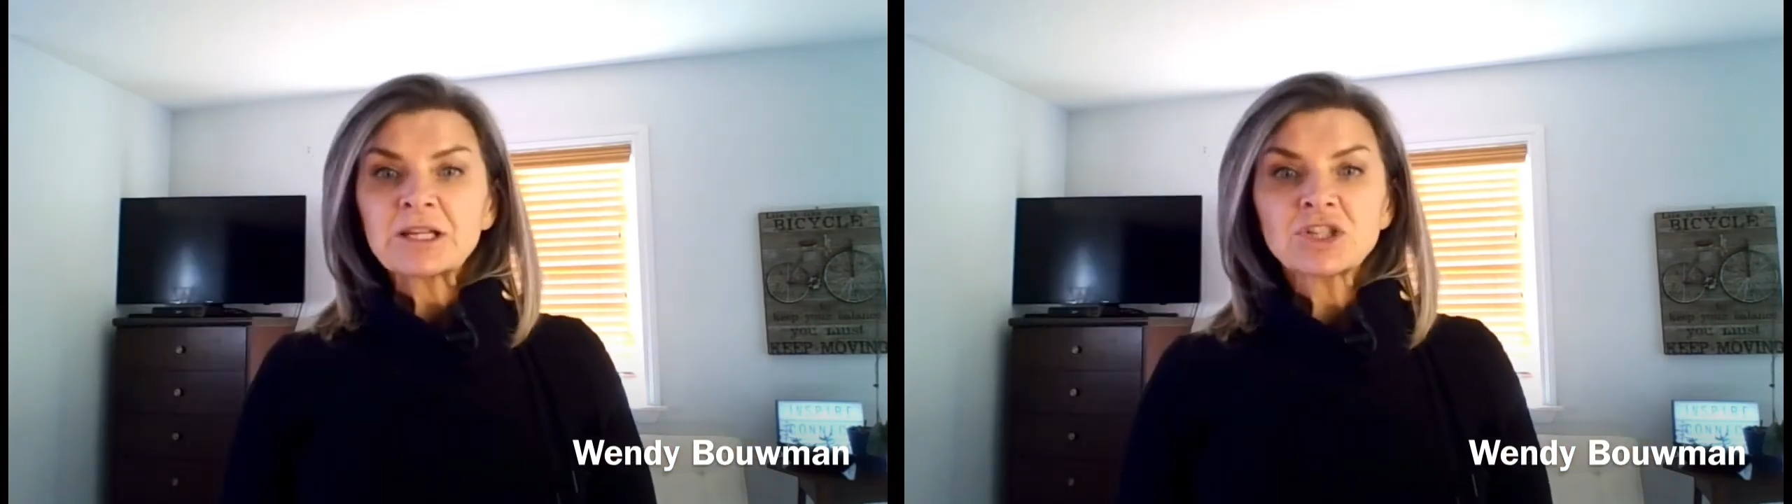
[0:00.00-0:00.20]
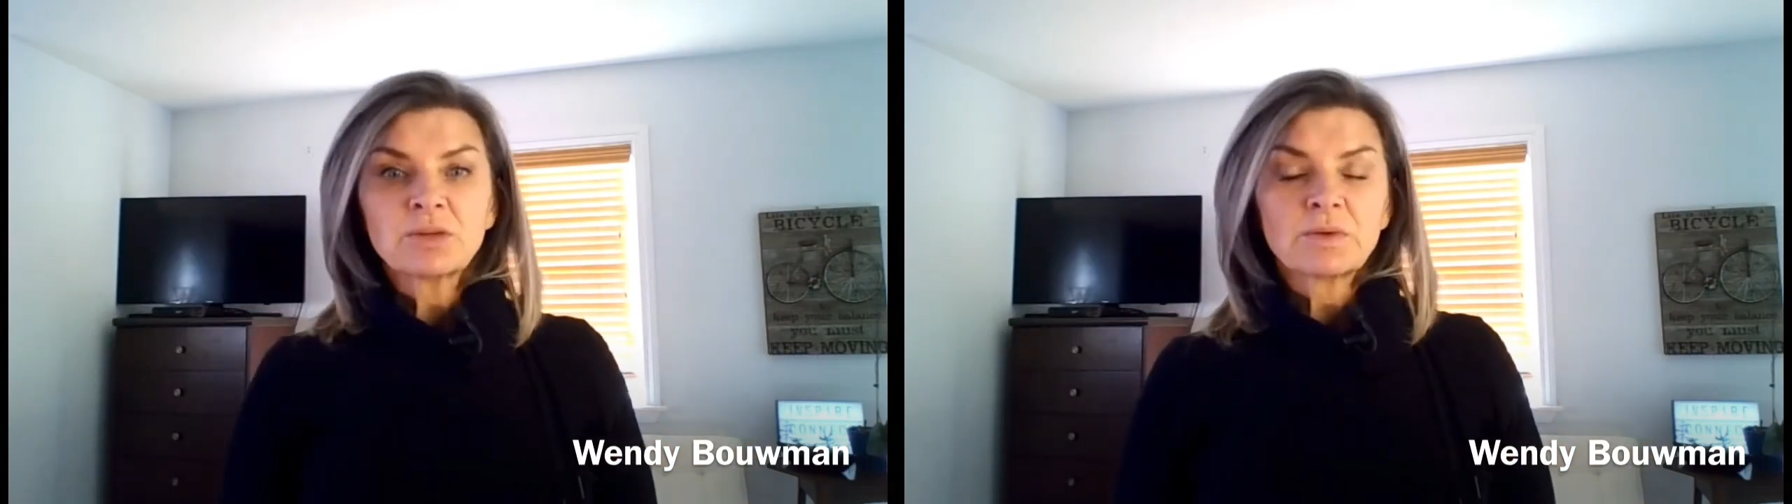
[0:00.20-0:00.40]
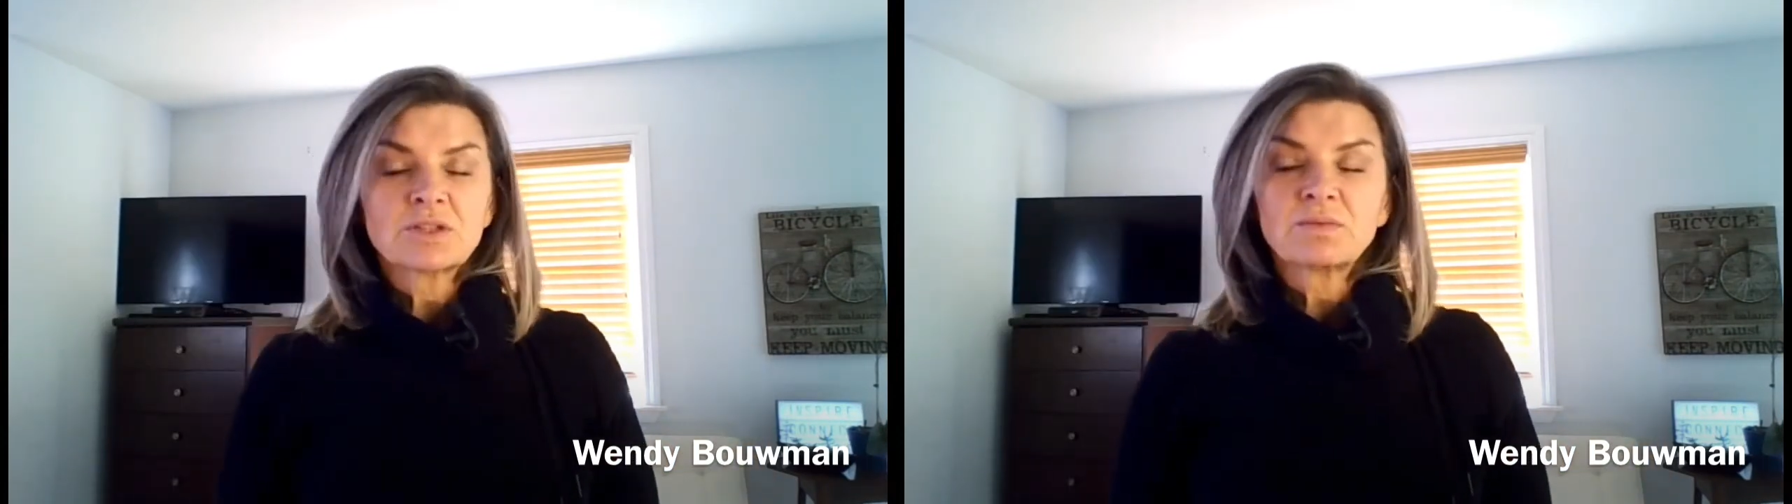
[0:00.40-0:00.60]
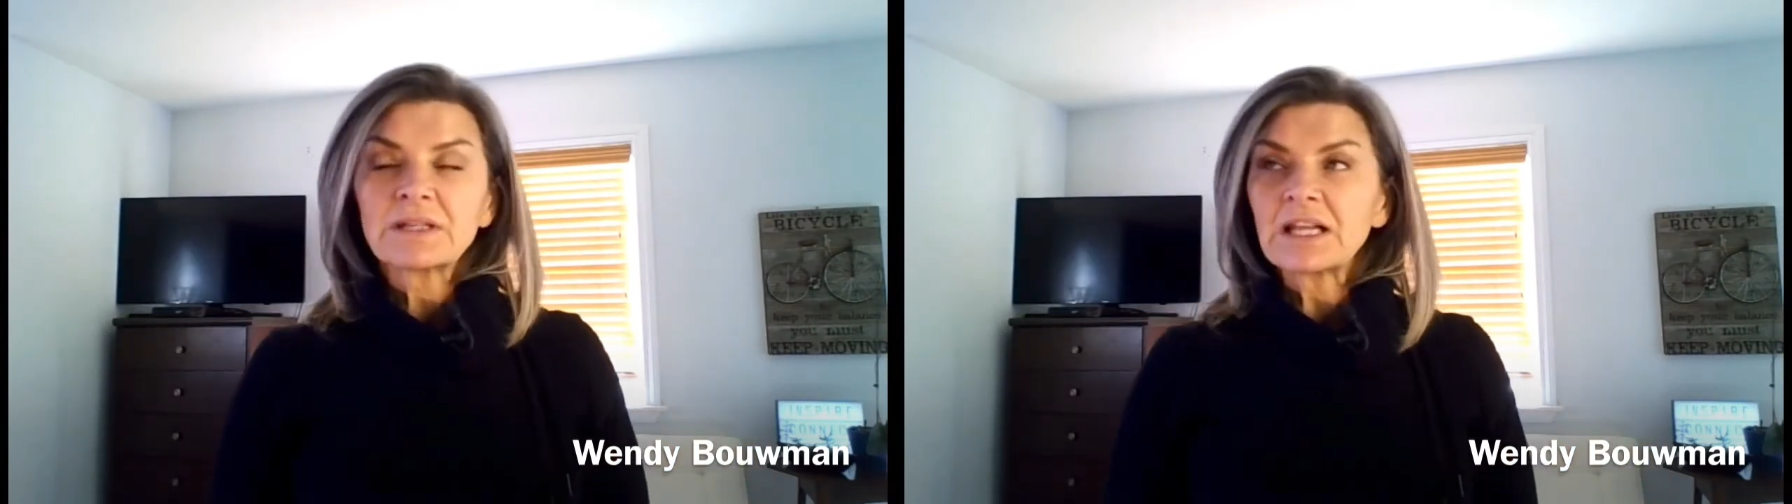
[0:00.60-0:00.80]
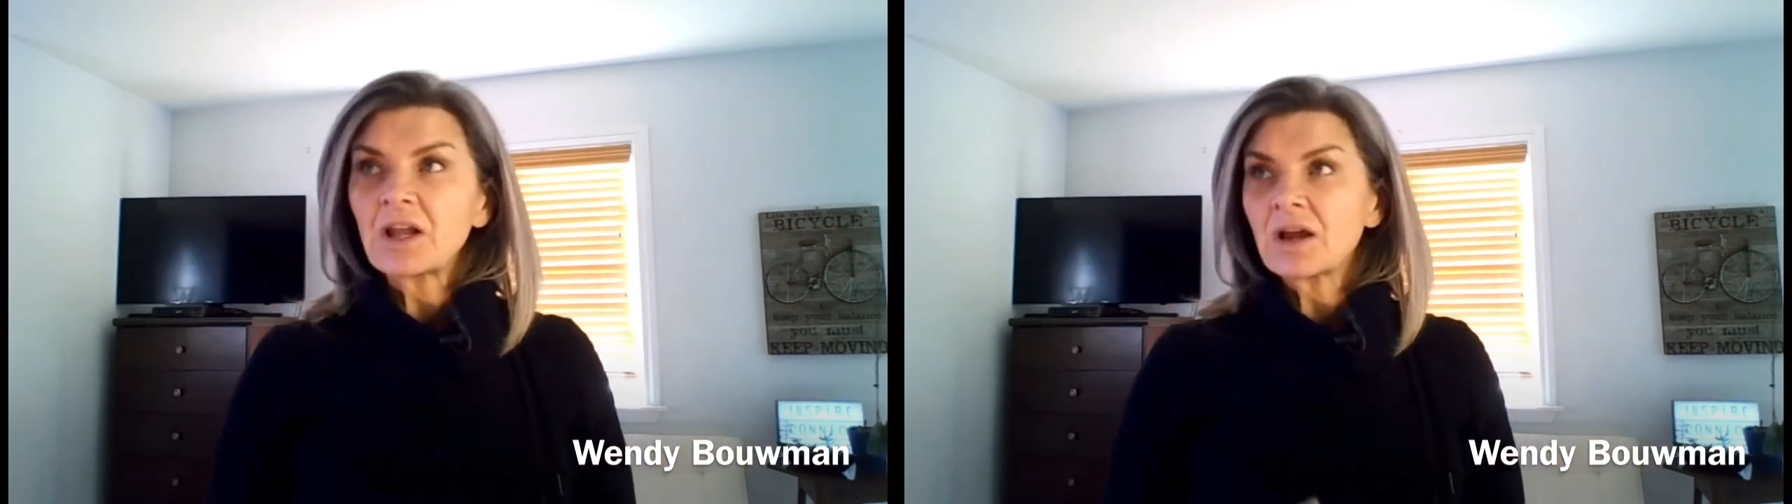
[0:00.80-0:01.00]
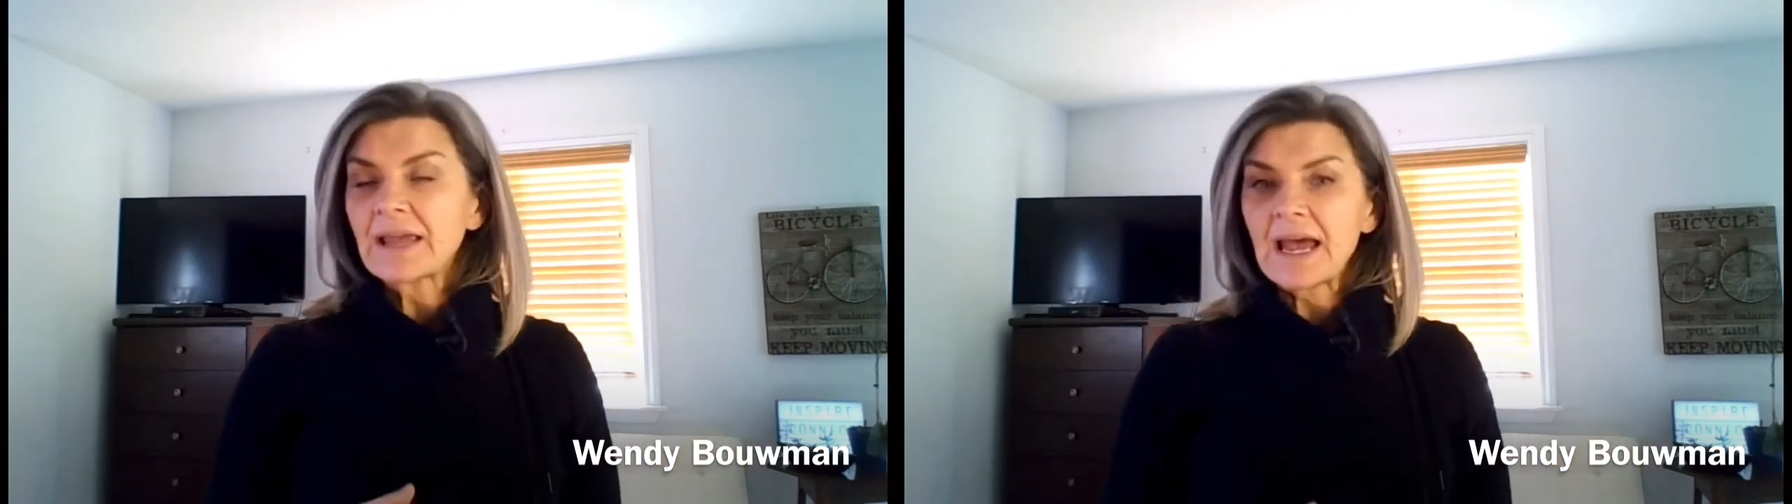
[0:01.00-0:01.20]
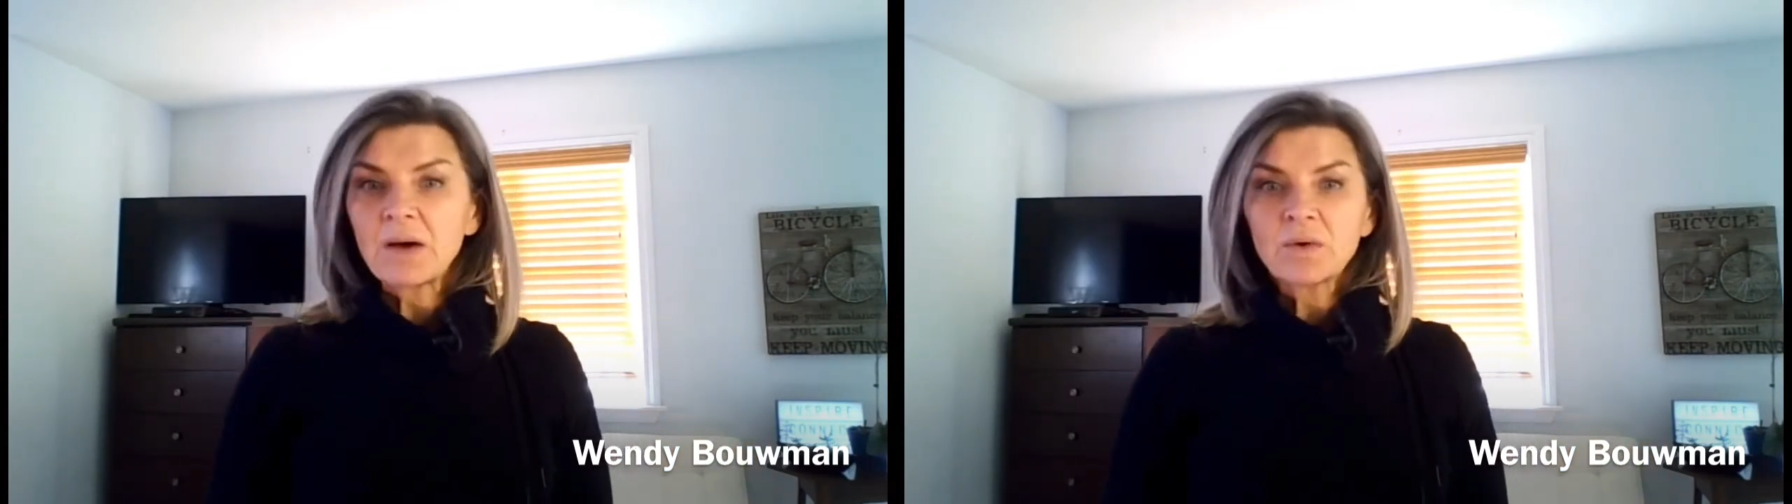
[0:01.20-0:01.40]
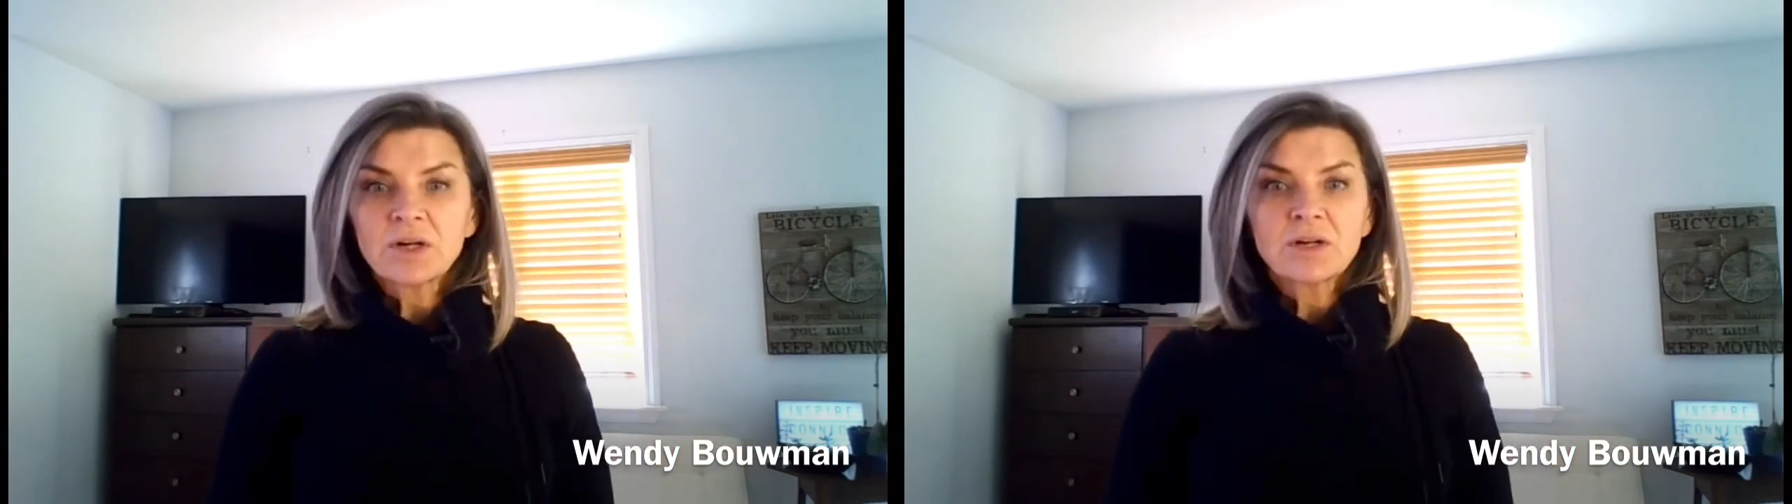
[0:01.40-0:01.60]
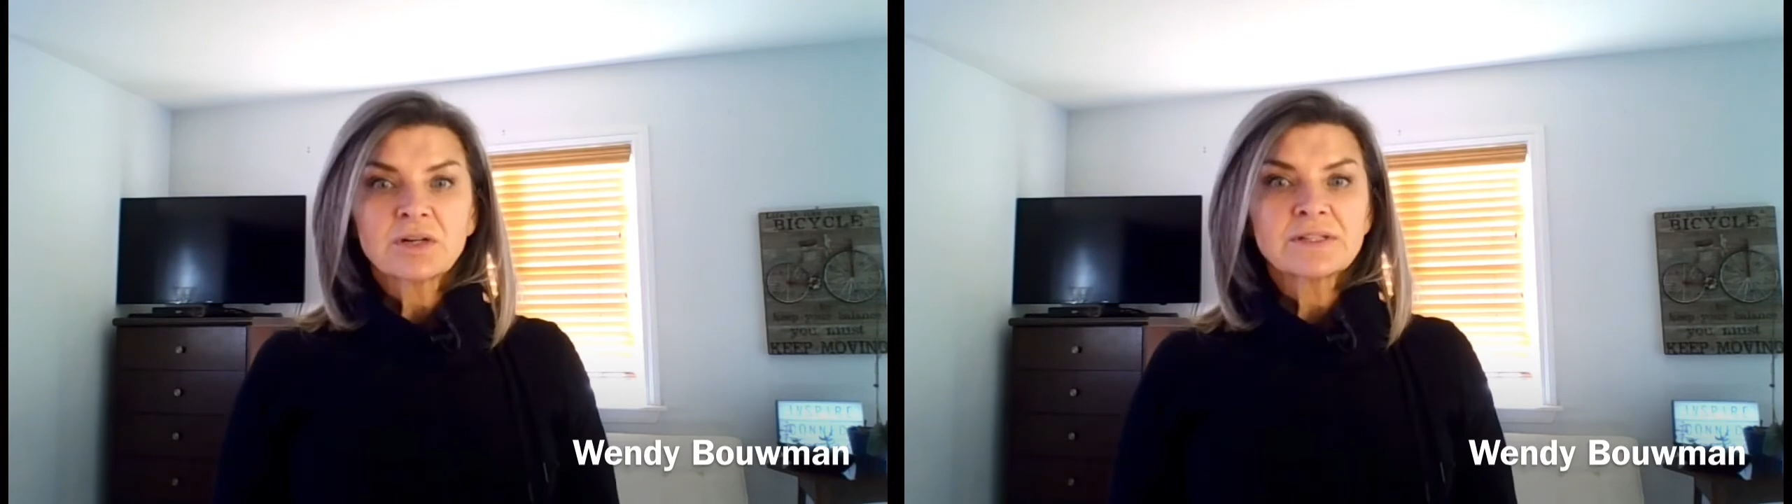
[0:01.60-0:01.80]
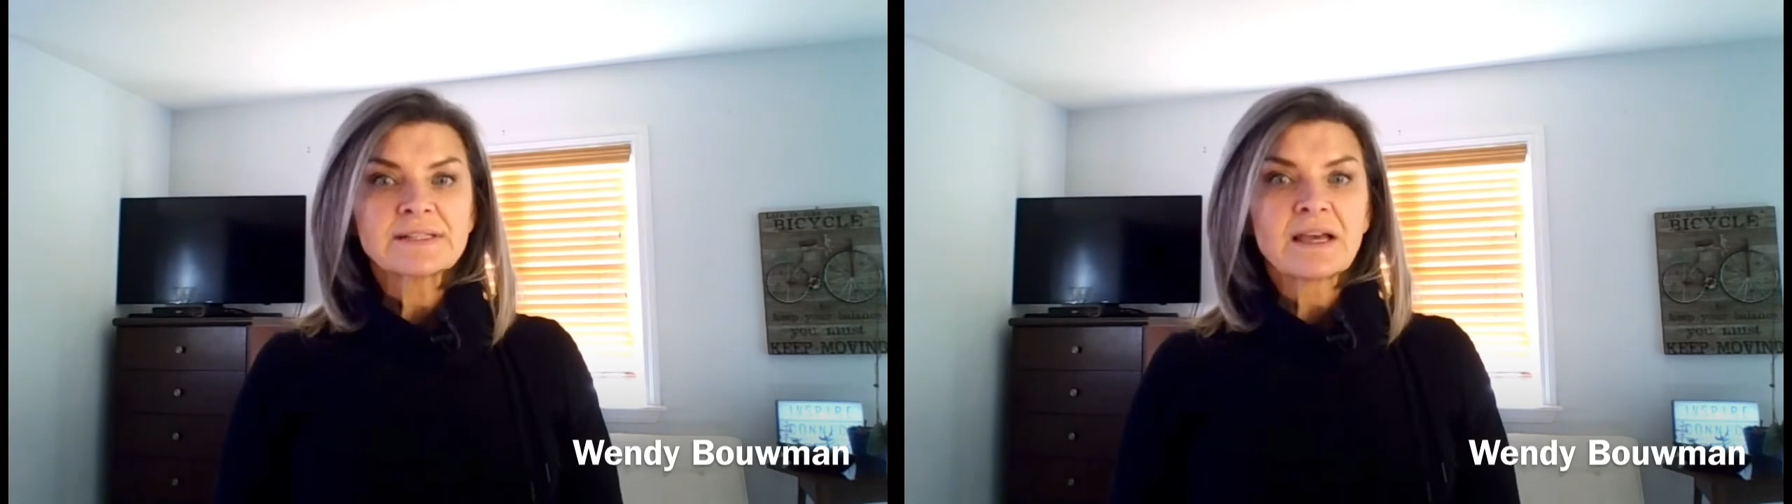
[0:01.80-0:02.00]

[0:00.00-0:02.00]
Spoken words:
She worked really long hours.